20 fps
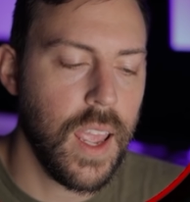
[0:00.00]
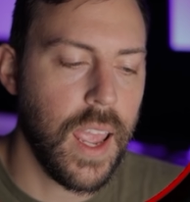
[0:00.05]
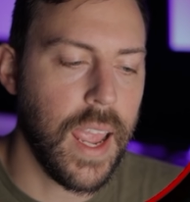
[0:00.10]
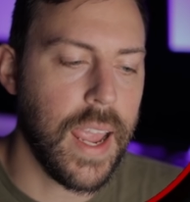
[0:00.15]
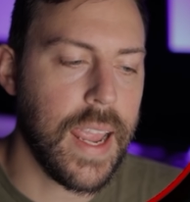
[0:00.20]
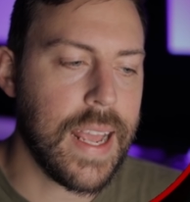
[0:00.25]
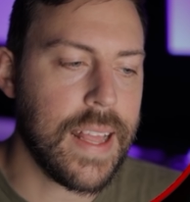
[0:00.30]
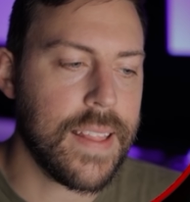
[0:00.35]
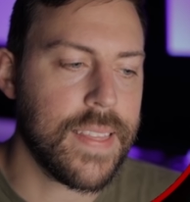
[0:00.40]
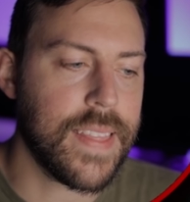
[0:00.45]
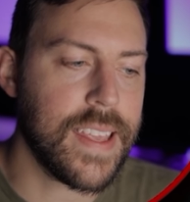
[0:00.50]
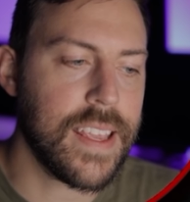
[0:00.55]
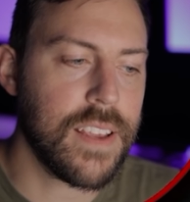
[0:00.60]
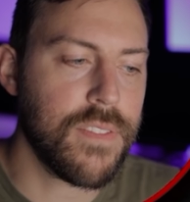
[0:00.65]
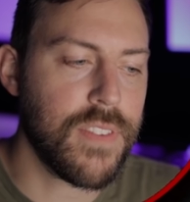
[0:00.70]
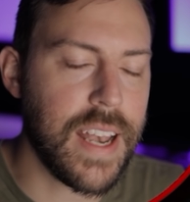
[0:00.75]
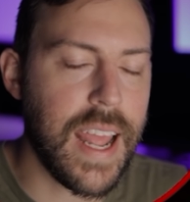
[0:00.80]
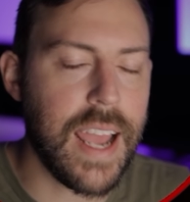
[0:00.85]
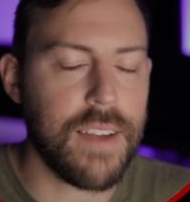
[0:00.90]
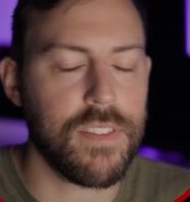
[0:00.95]
And they
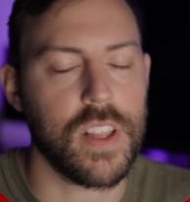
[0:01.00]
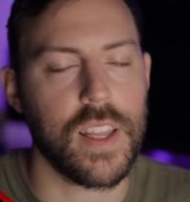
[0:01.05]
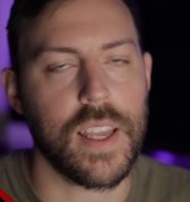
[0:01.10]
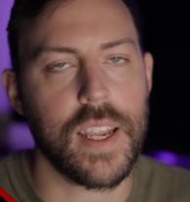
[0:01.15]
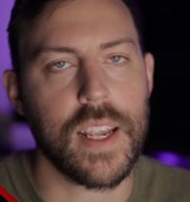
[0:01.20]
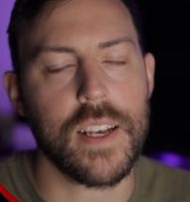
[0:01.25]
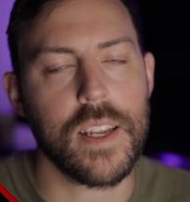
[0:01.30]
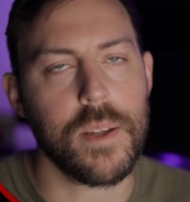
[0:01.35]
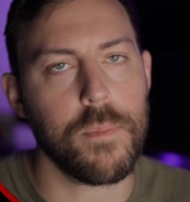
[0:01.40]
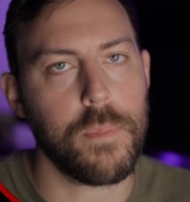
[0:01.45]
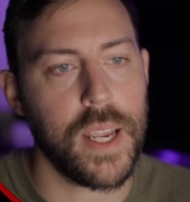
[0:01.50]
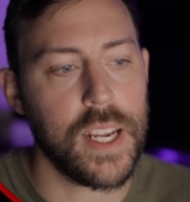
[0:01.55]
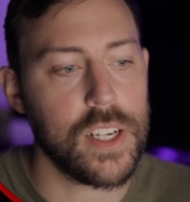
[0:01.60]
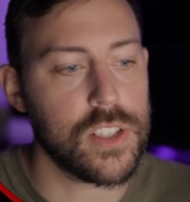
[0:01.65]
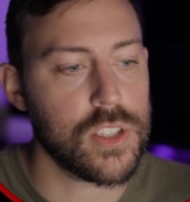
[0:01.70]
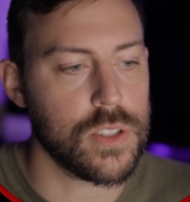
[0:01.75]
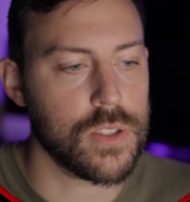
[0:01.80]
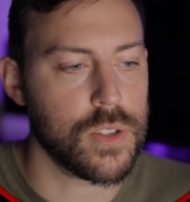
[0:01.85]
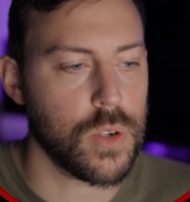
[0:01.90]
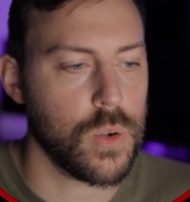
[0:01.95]
even have a landing
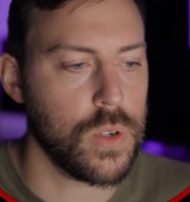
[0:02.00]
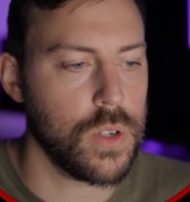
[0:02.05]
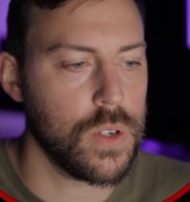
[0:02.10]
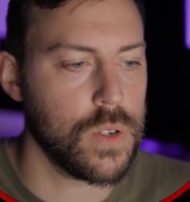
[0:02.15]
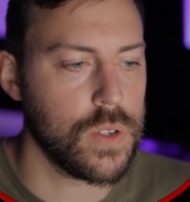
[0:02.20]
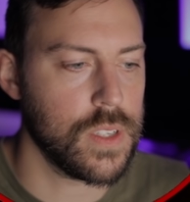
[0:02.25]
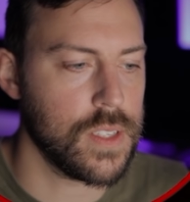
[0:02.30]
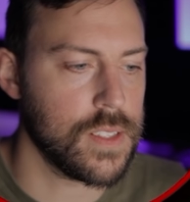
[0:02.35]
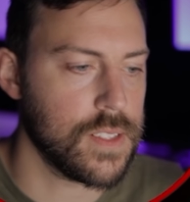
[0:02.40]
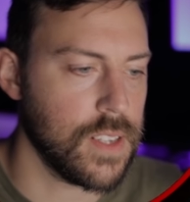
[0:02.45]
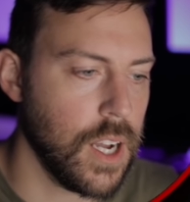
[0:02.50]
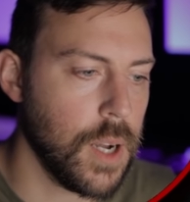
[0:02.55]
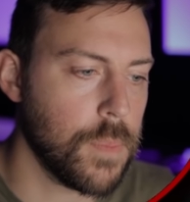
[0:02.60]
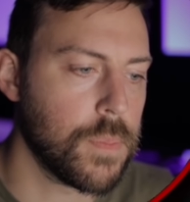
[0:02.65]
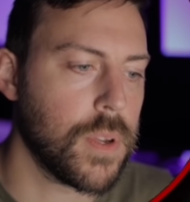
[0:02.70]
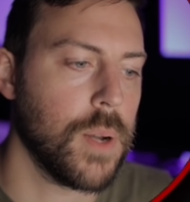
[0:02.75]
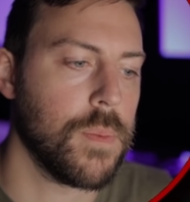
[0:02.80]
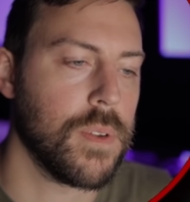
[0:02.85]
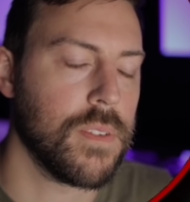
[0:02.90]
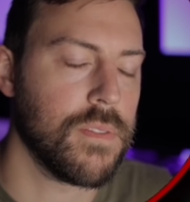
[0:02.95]
page on Toyota's
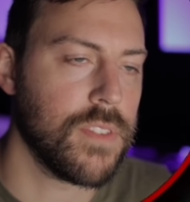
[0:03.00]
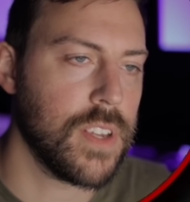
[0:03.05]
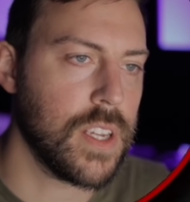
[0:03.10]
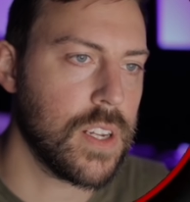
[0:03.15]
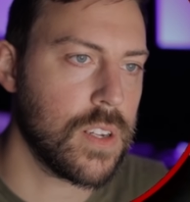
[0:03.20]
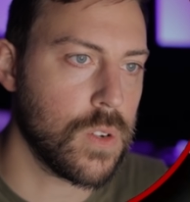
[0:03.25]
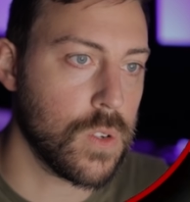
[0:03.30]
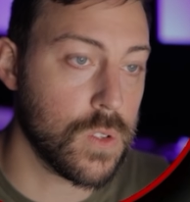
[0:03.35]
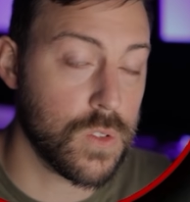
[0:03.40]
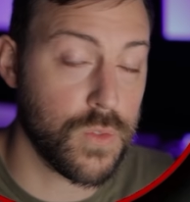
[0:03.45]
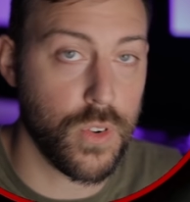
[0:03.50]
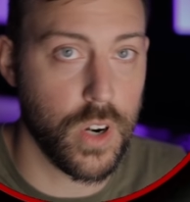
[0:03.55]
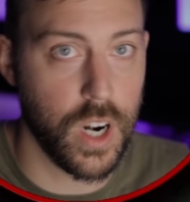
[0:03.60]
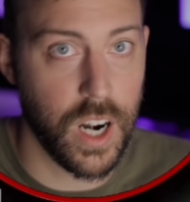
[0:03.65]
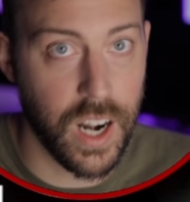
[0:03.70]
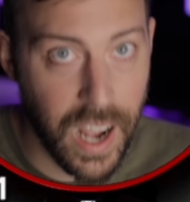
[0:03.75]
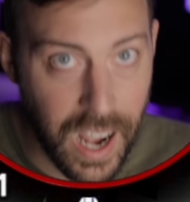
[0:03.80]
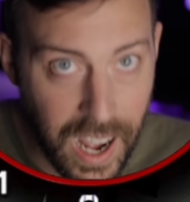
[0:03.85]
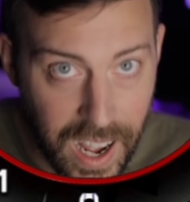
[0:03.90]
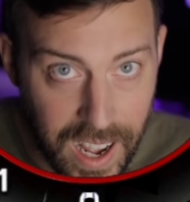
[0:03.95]
upcoming vehicles for
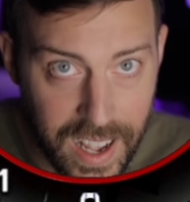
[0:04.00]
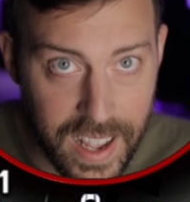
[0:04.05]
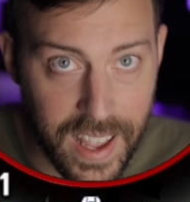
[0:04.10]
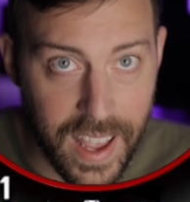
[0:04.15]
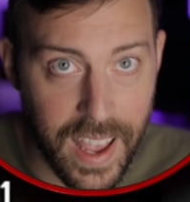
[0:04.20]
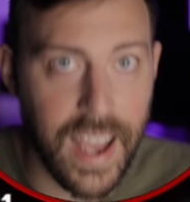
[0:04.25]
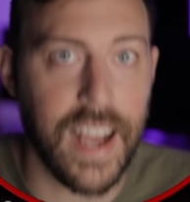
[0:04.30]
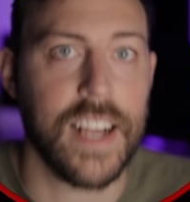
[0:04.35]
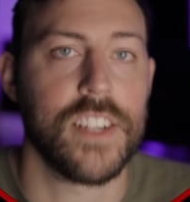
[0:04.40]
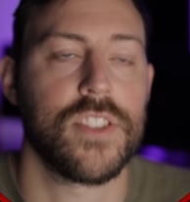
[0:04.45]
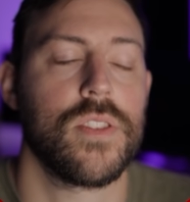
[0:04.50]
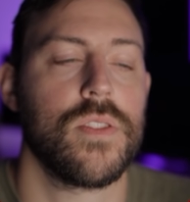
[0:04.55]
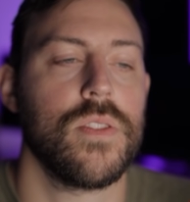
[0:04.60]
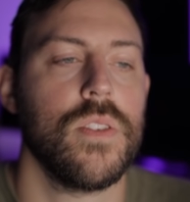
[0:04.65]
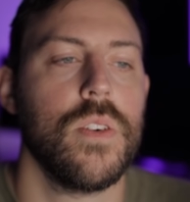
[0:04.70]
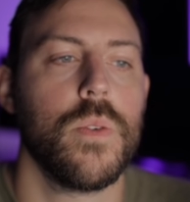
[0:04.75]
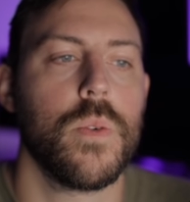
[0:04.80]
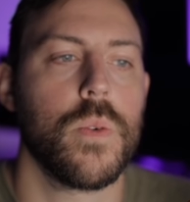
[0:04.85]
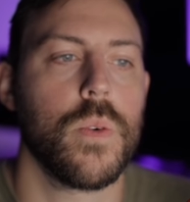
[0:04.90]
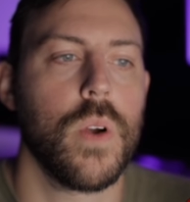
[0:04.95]
a hot hatch.
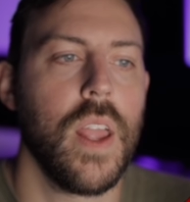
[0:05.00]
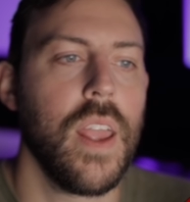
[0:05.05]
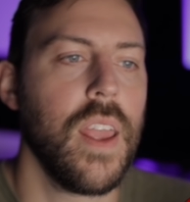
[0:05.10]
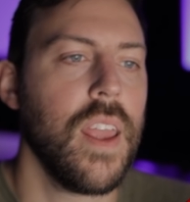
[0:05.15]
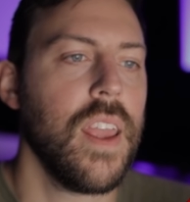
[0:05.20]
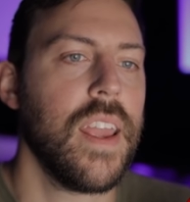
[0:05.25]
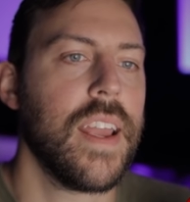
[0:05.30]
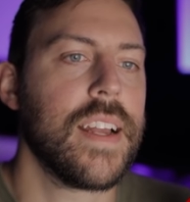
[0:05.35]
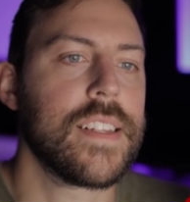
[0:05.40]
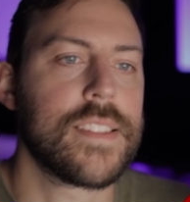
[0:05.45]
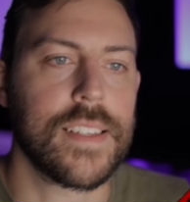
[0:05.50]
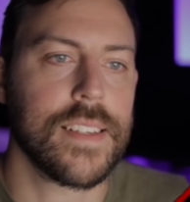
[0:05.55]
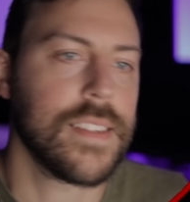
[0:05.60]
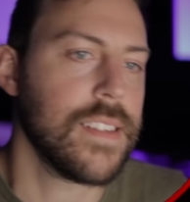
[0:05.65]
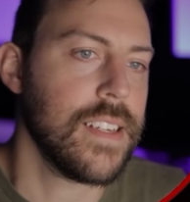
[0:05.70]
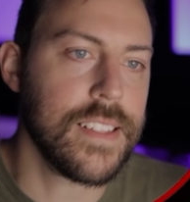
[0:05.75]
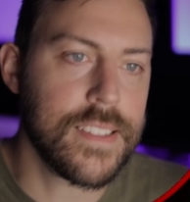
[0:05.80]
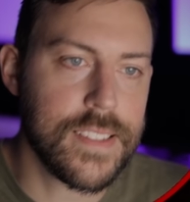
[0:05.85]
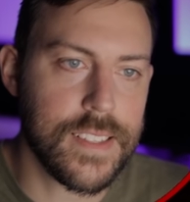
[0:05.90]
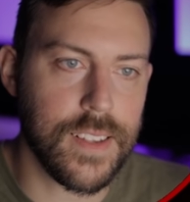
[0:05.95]
So it's
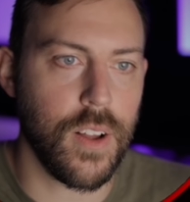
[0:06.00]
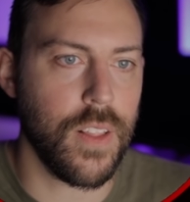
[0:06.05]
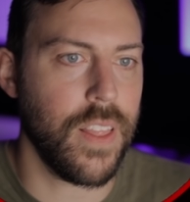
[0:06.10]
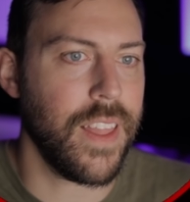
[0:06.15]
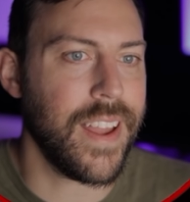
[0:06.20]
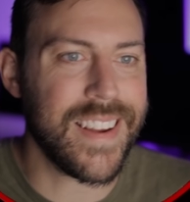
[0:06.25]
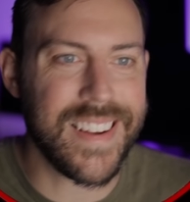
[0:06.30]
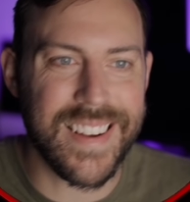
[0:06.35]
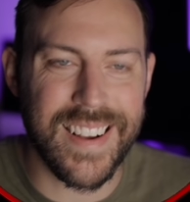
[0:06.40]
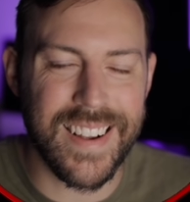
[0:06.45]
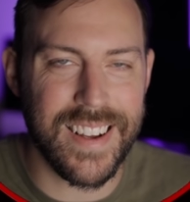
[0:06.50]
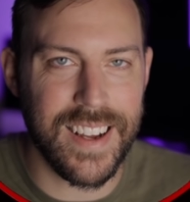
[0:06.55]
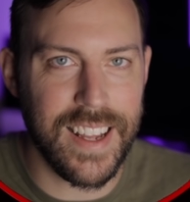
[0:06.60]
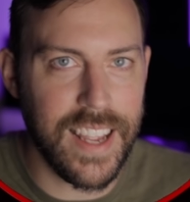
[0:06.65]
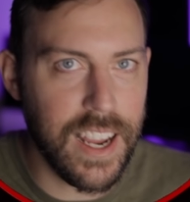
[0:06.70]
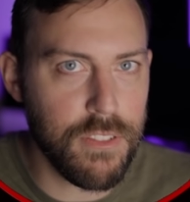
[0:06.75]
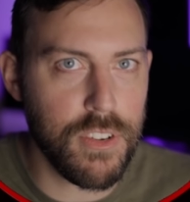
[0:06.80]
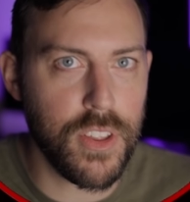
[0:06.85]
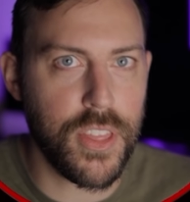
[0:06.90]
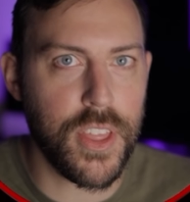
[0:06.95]
it's like
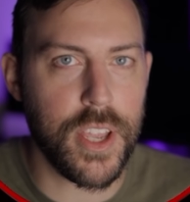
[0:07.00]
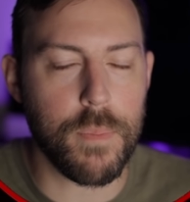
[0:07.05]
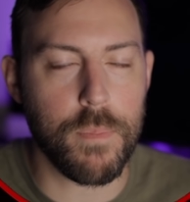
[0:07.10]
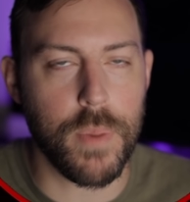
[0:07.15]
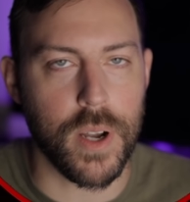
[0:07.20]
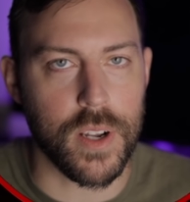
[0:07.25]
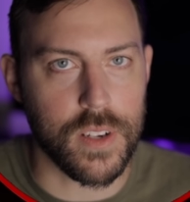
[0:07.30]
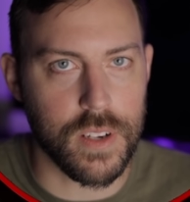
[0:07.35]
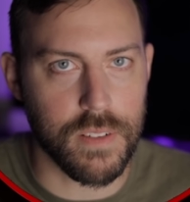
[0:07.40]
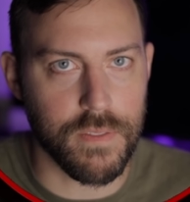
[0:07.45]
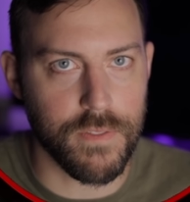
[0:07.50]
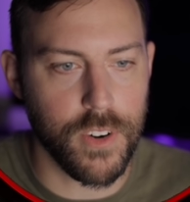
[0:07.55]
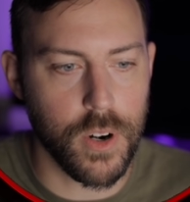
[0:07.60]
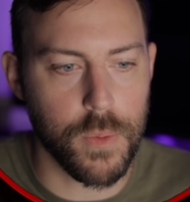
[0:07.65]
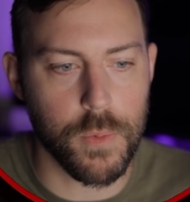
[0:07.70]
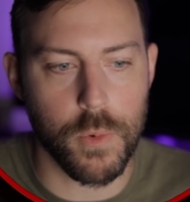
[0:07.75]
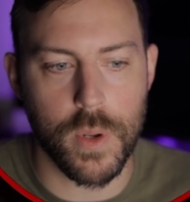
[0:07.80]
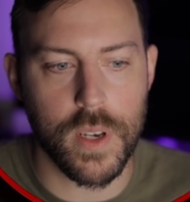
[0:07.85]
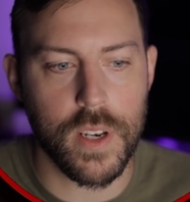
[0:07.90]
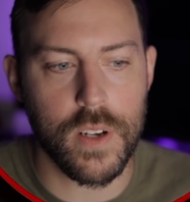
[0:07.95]
everything but
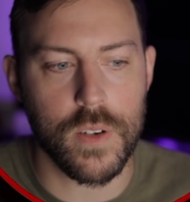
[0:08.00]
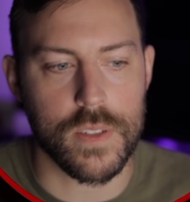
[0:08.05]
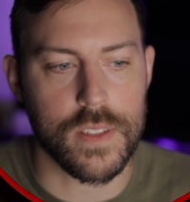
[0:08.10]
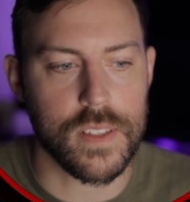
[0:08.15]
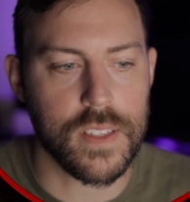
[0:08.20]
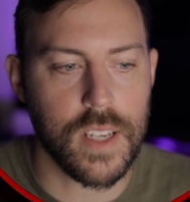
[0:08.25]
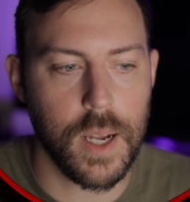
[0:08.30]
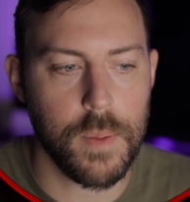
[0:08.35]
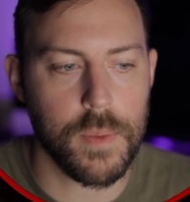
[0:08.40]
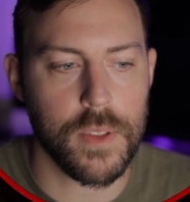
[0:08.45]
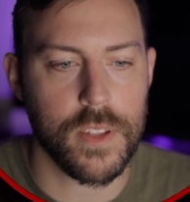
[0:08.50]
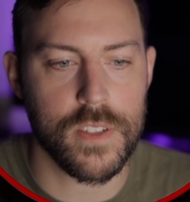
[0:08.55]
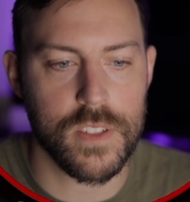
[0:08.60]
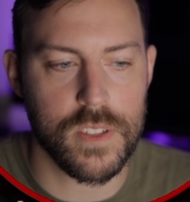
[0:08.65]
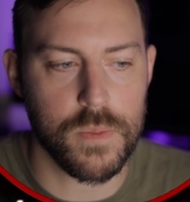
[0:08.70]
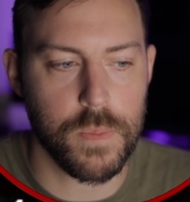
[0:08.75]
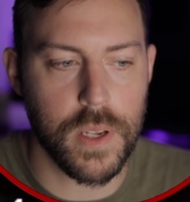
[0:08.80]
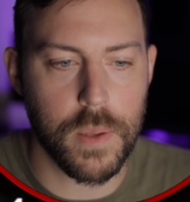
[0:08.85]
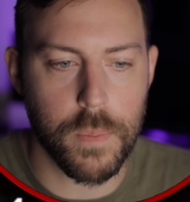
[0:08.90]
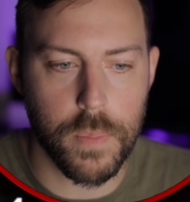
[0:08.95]
confirmed. We know it's coming. They're
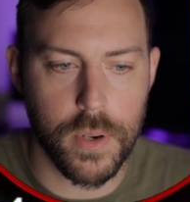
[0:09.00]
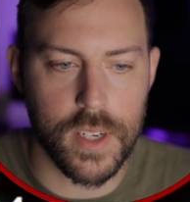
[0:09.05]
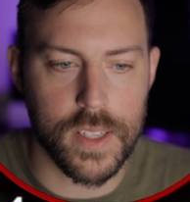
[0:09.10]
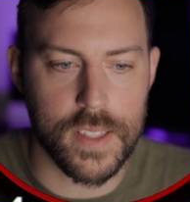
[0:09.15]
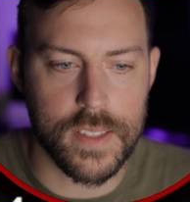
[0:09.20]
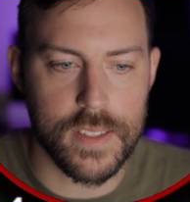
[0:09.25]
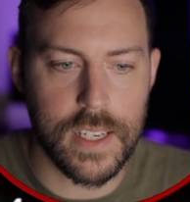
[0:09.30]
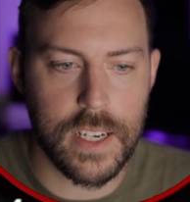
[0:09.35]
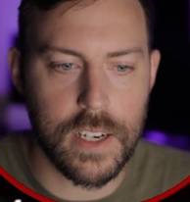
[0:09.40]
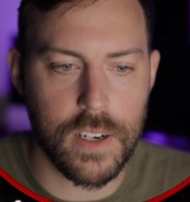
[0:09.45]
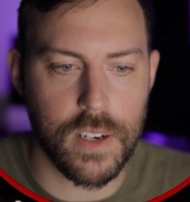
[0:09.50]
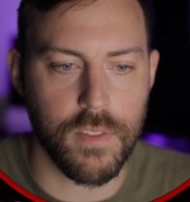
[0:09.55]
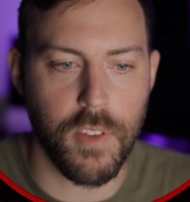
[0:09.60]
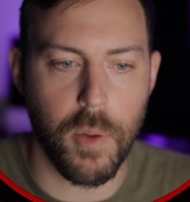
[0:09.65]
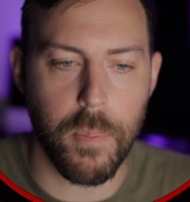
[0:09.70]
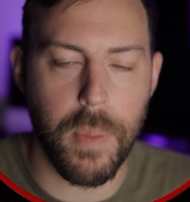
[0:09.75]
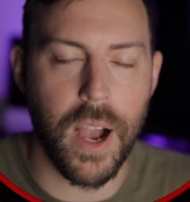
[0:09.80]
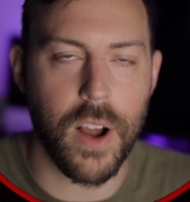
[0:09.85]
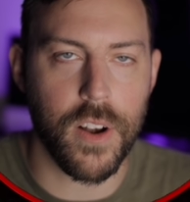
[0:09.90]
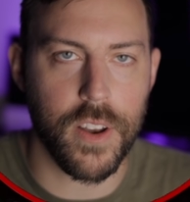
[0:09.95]
just being pretty secretive
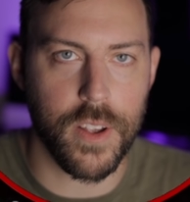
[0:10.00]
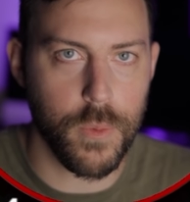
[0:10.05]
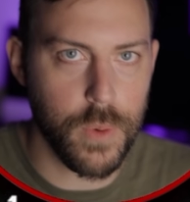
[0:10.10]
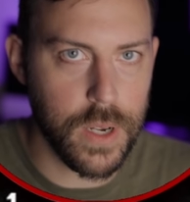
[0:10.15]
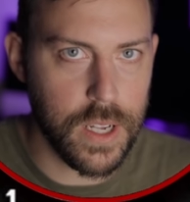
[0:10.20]
about it.